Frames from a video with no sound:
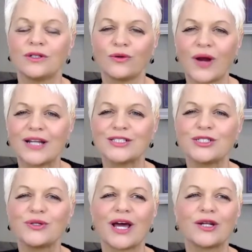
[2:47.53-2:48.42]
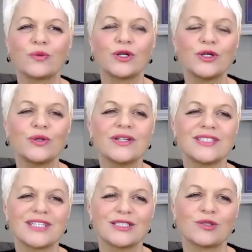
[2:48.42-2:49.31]
gratitude, and a renewed
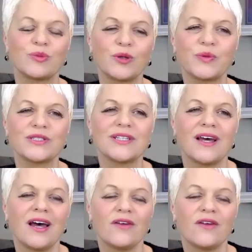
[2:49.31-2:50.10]
sense of purpose.